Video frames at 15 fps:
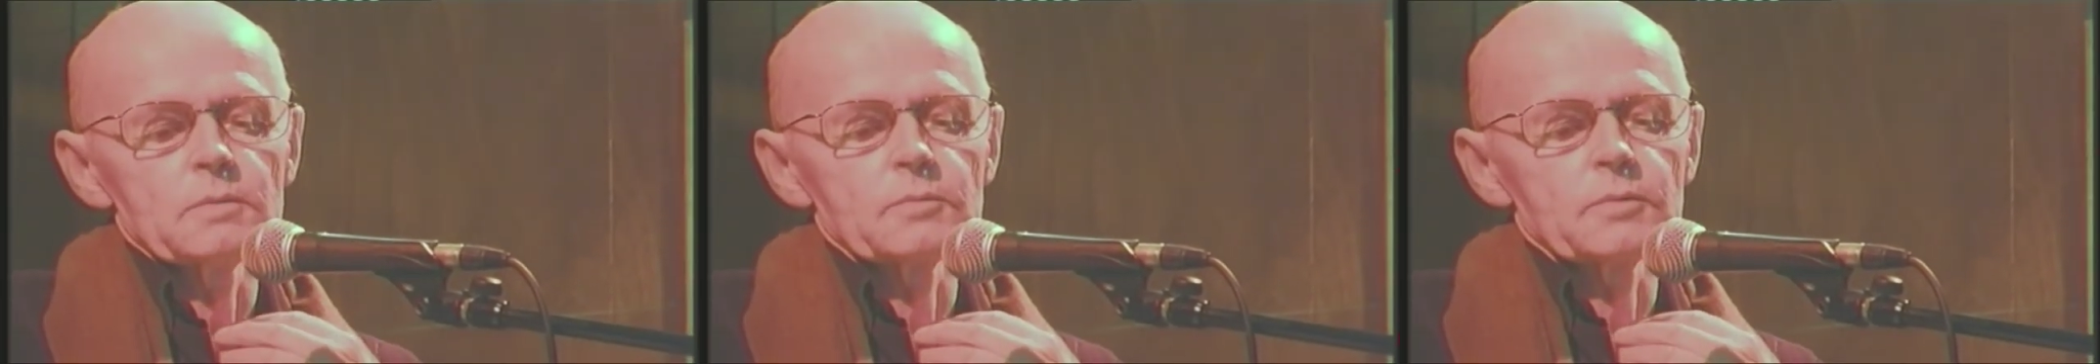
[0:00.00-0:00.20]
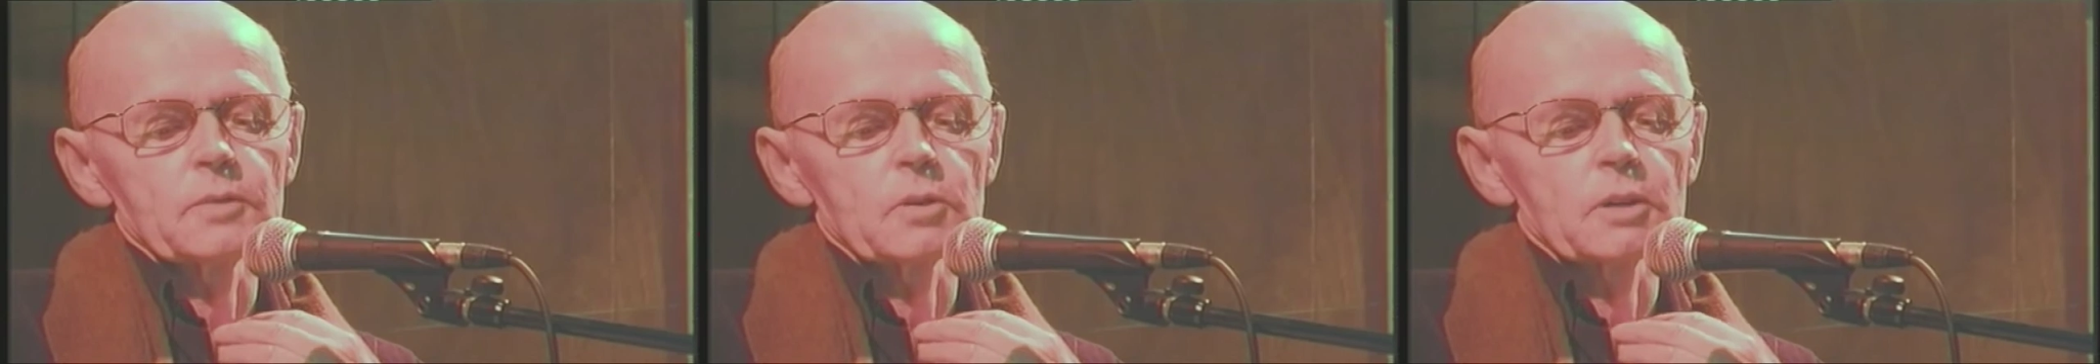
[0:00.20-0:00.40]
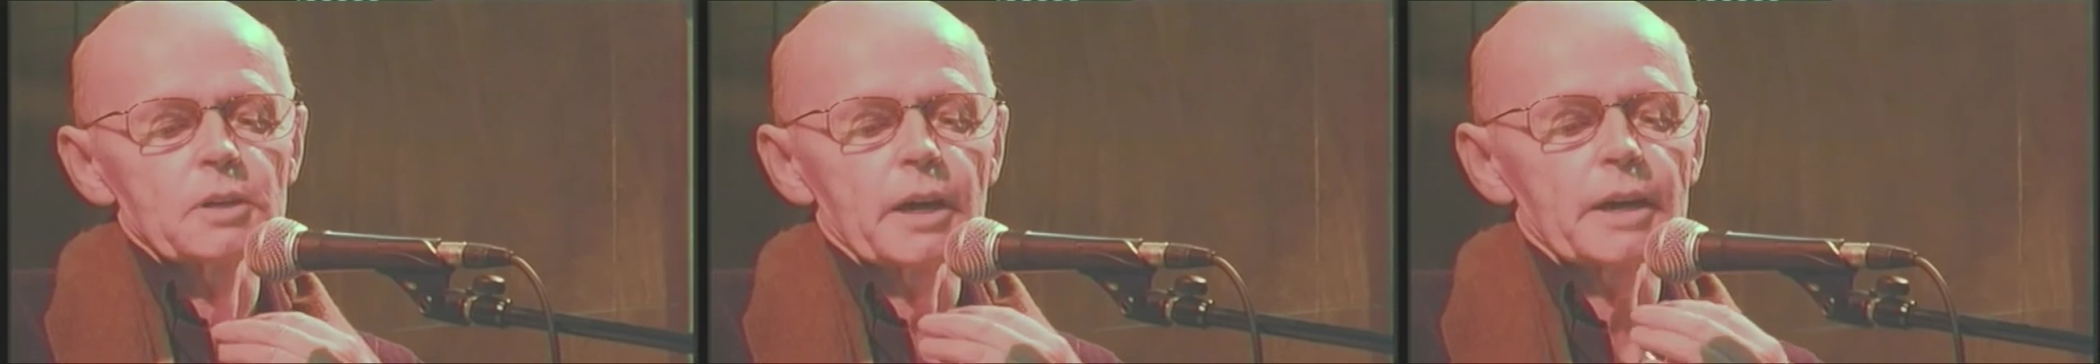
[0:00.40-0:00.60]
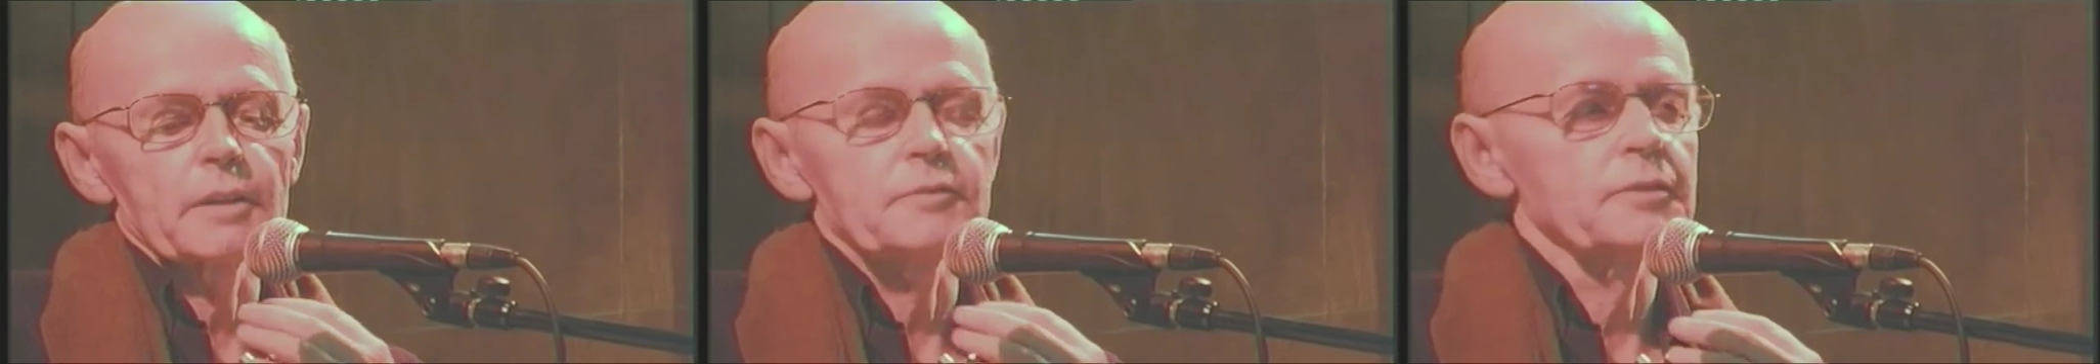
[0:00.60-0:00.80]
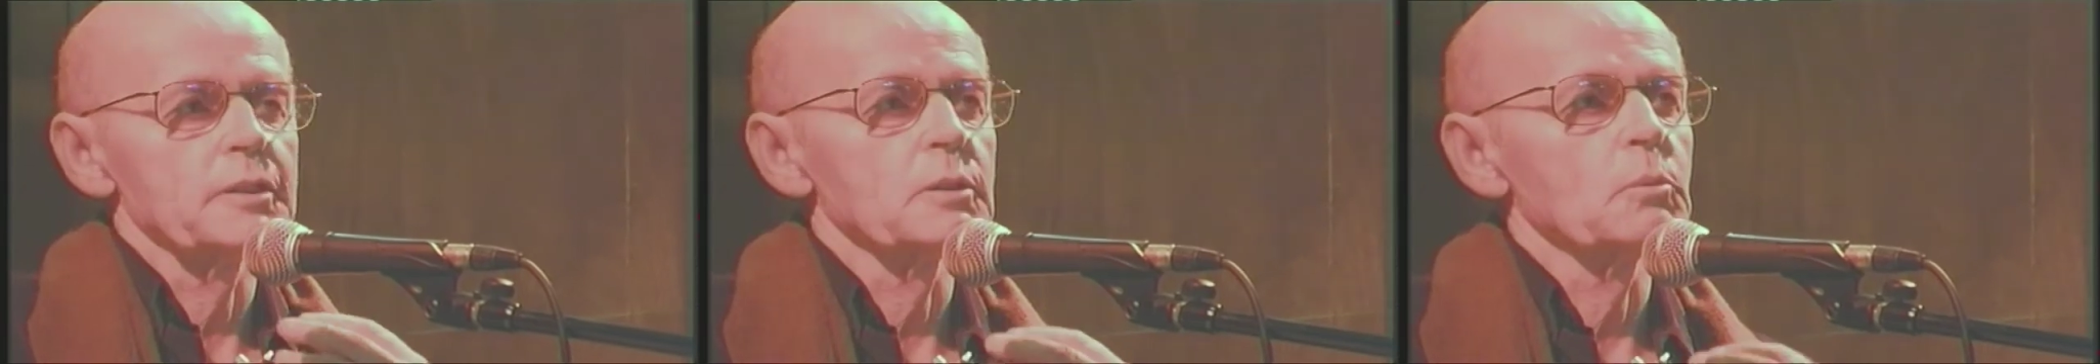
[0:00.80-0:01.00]
for a
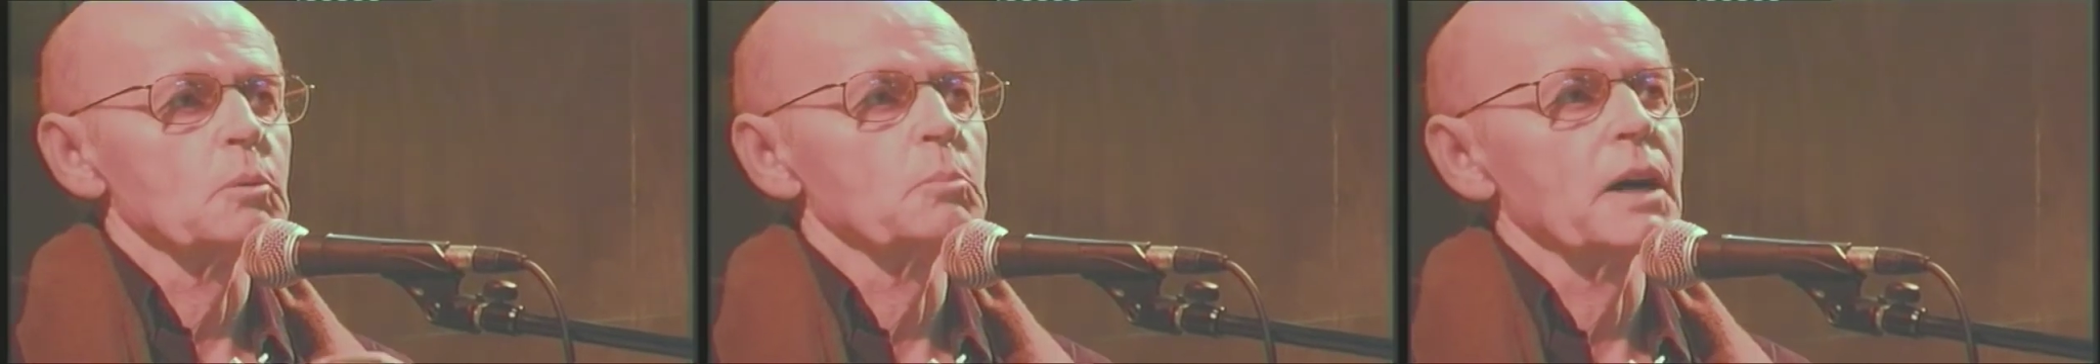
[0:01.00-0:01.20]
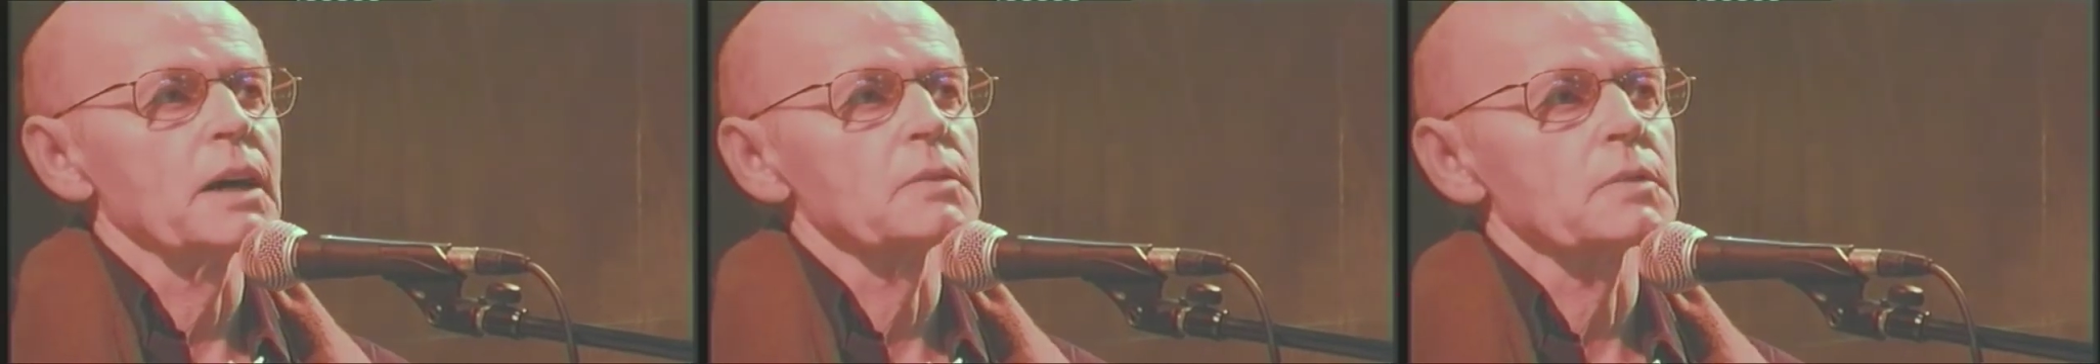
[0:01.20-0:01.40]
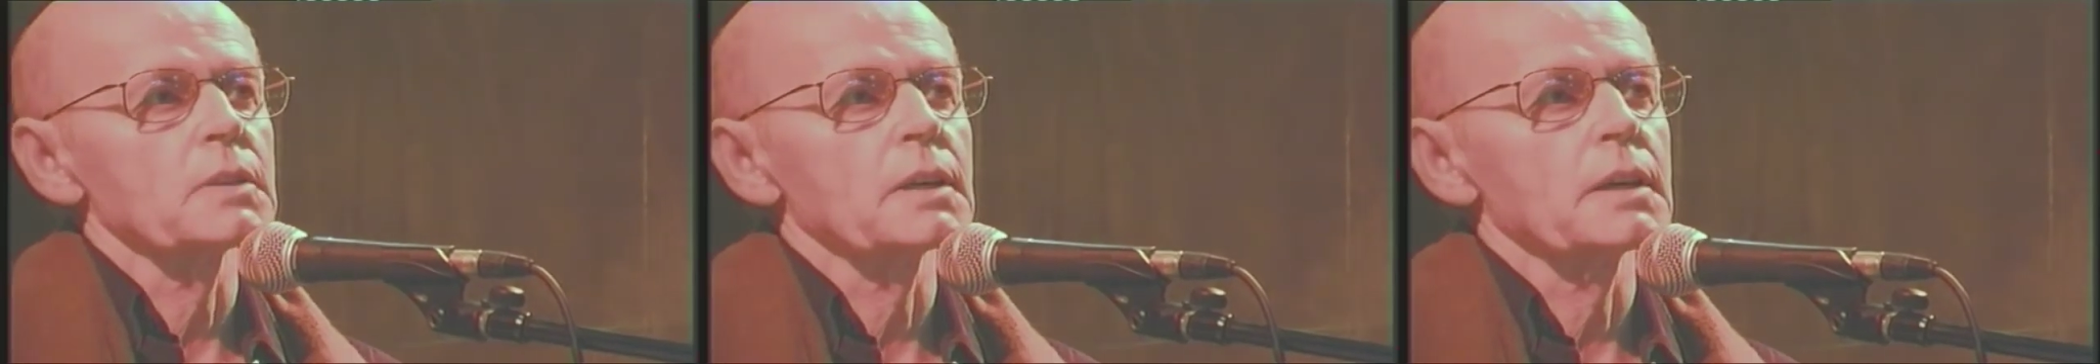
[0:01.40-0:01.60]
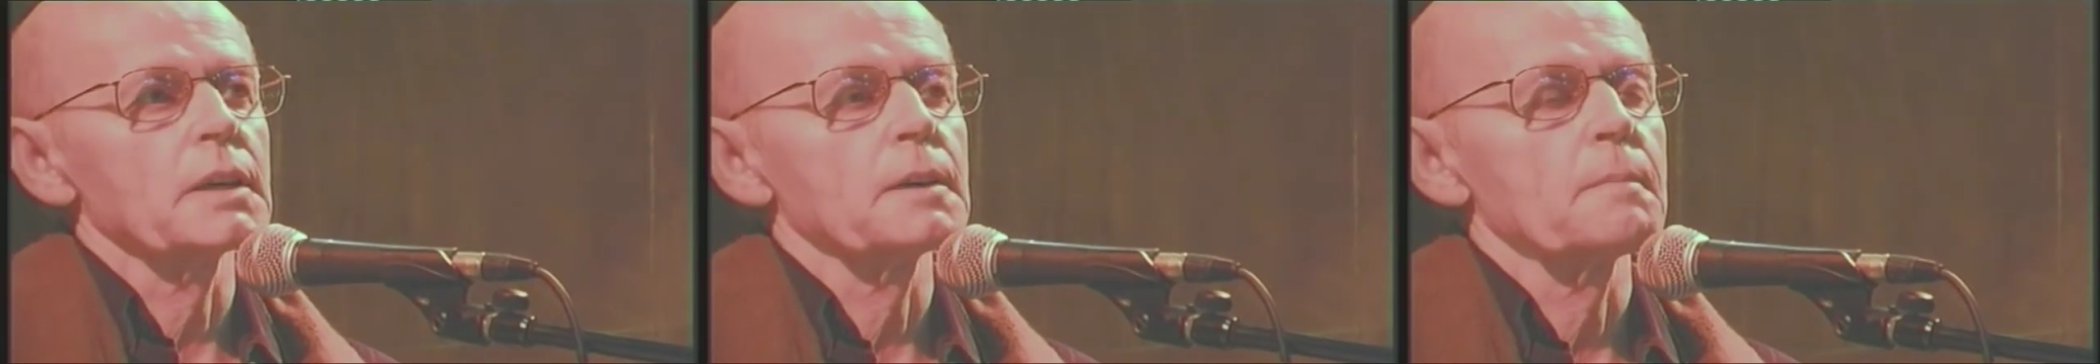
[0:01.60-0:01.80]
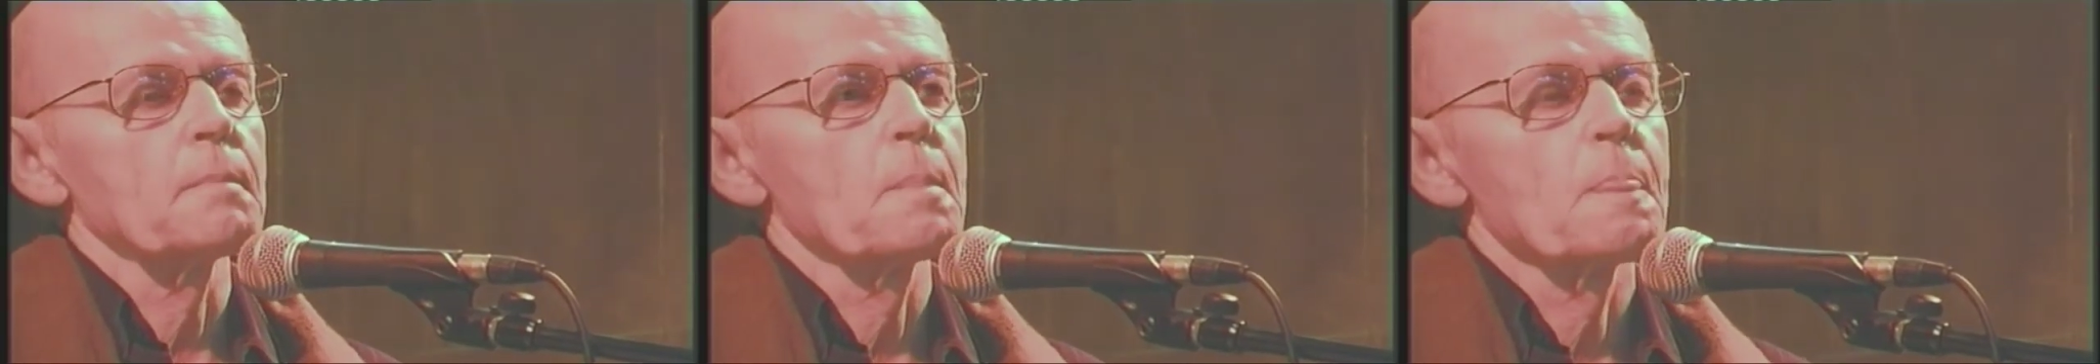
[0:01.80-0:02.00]
film about the